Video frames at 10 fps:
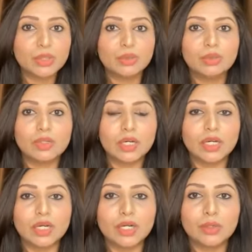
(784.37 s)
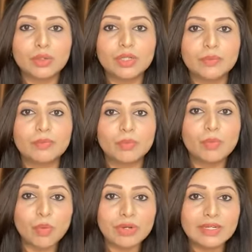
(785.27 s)
to look
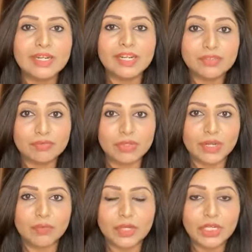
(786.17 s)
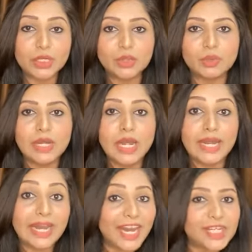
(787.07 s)
more gracefully, we need to
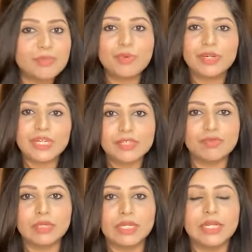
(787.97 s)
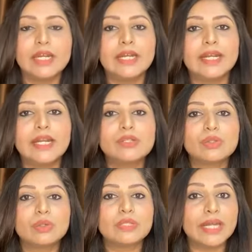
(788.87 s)
age more gracefully, right?
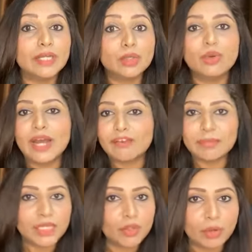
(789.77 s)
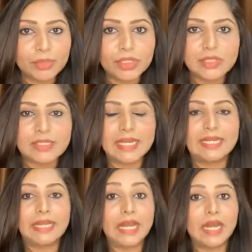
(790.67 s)
So then you have many options,
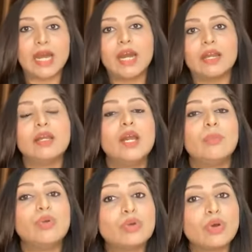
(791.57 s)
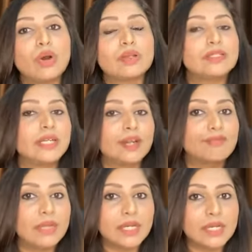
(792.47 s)
like there are Botox, there are
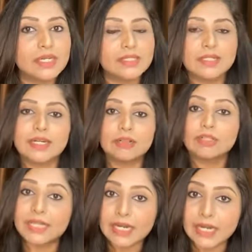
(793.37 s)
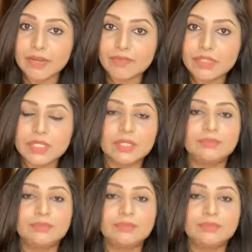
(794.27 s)
fillers, there are thread lifts.